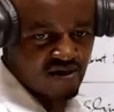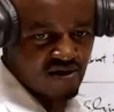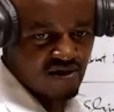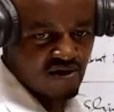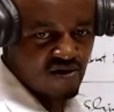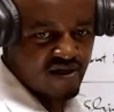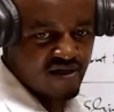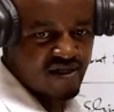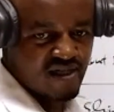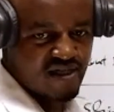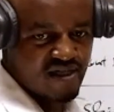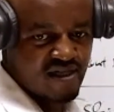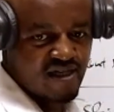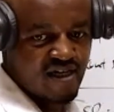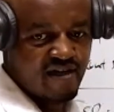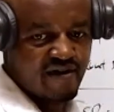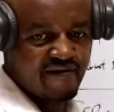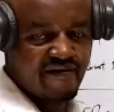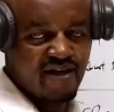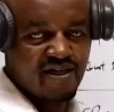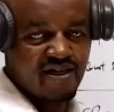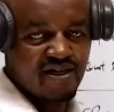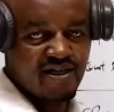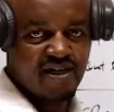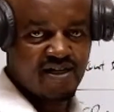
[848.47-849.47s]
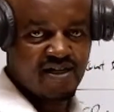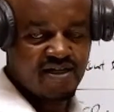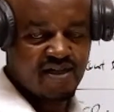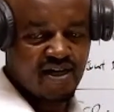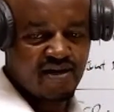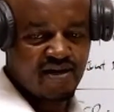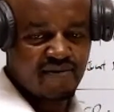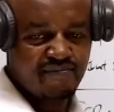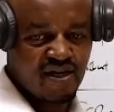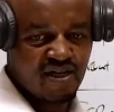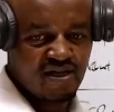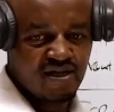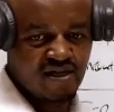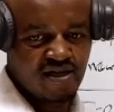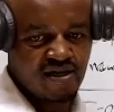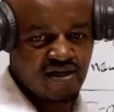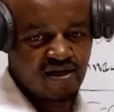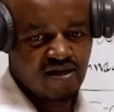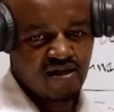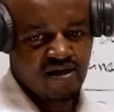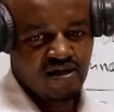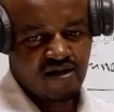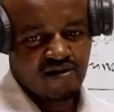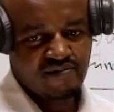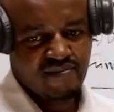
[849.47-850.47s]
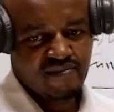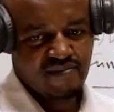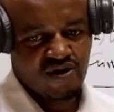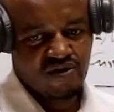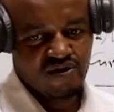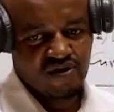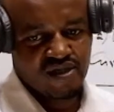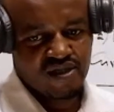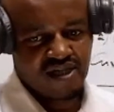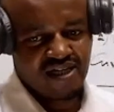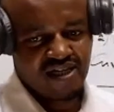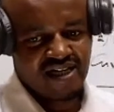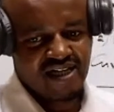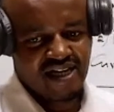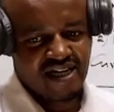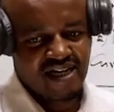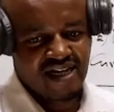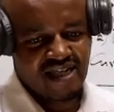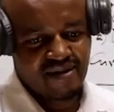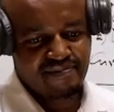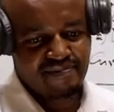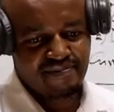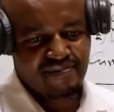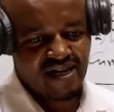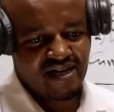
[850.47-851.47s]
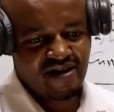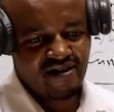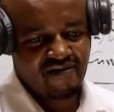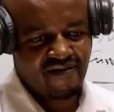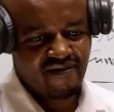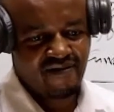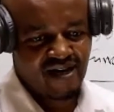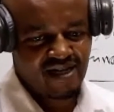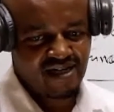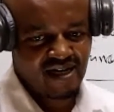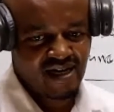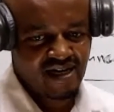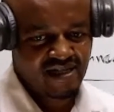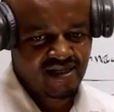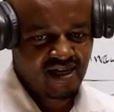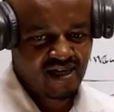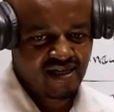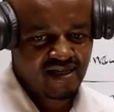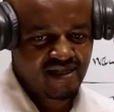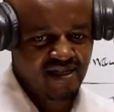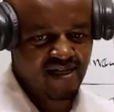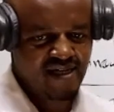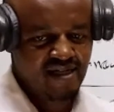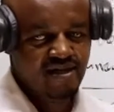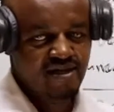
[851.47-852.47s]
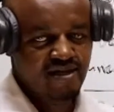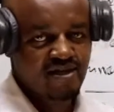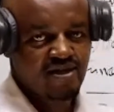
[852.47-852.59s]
or is it a deferred tax liability? Because it can either be a deferred tax asset